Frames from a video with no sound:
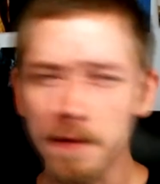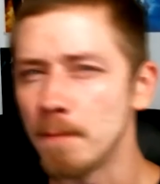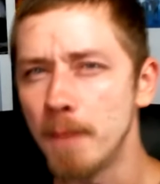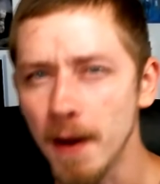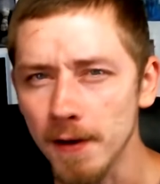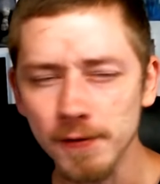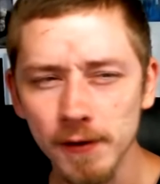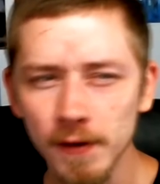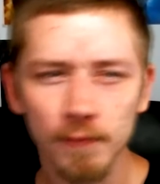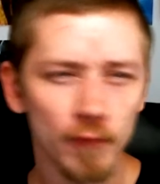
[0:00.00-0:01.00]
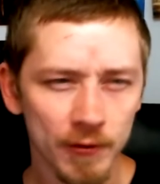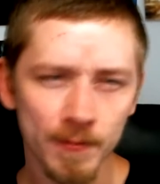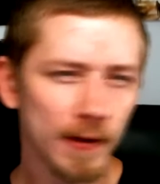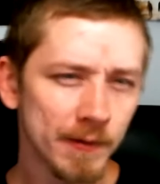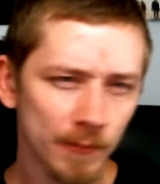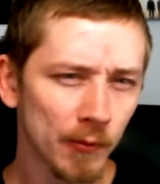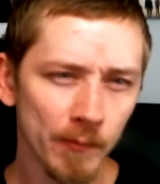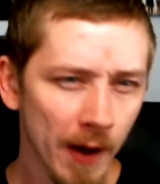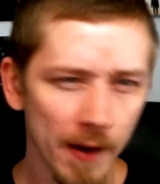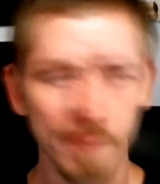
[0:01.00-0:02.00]
compassionate, responsible
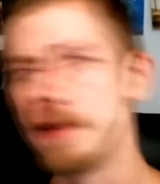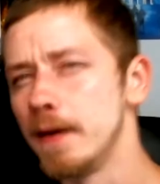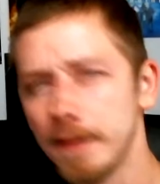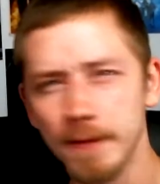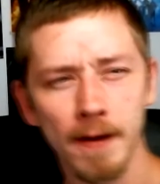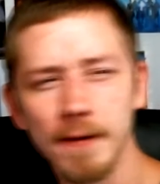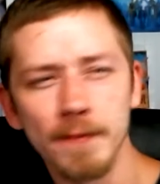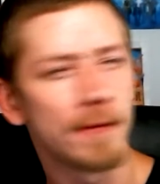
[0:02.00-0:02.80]
man dedicated